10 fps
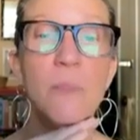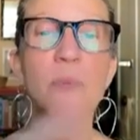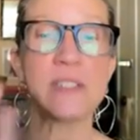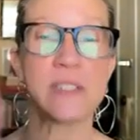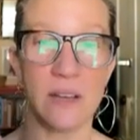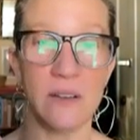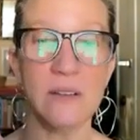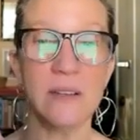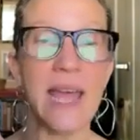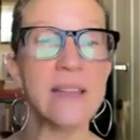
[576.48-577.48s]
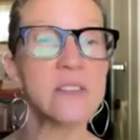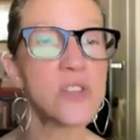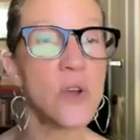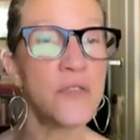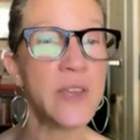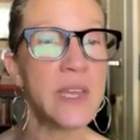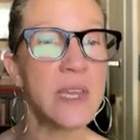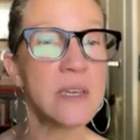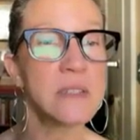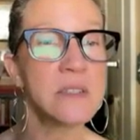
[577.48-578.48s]
Brazil. And
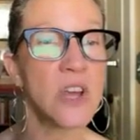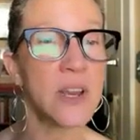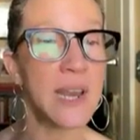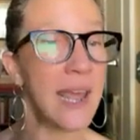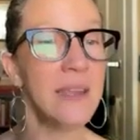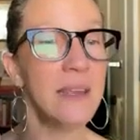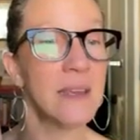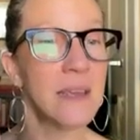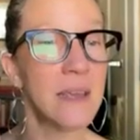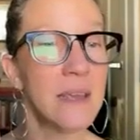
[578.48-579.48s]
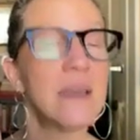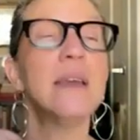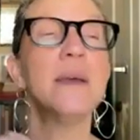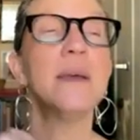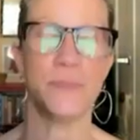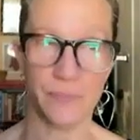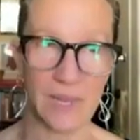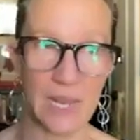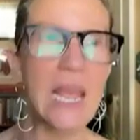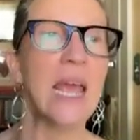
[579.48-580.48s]
Sophie Donnet. Yes.
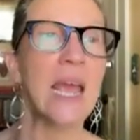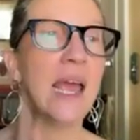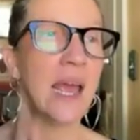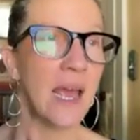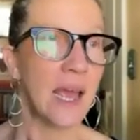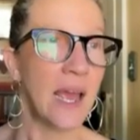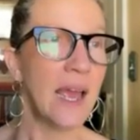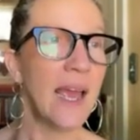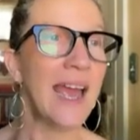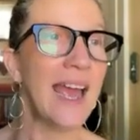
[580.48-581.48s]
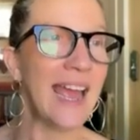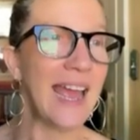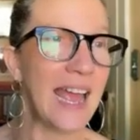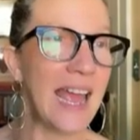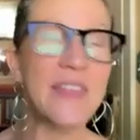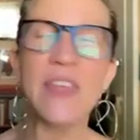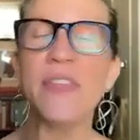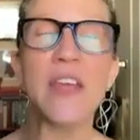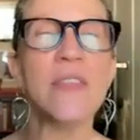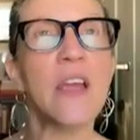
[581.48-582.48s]
My God. Oh,
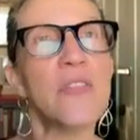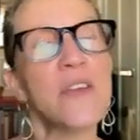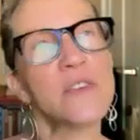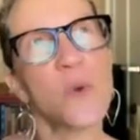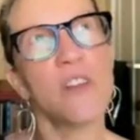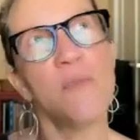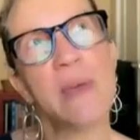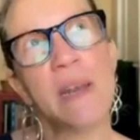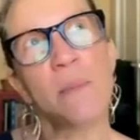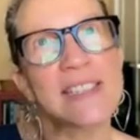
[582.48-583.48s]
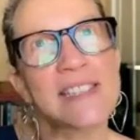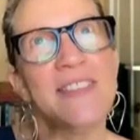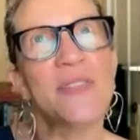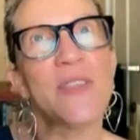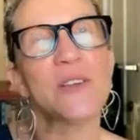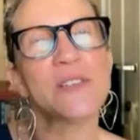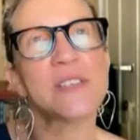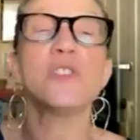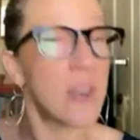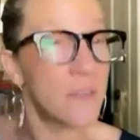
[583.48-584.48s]
they're sort of minimal in that there's
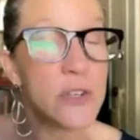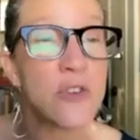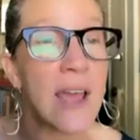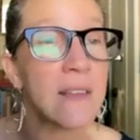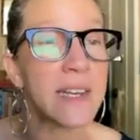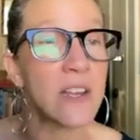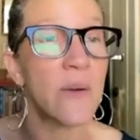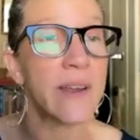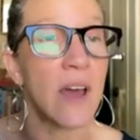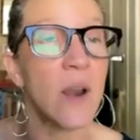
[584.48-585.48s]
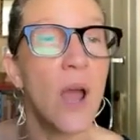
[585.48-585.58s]
a lot of neutrality going on.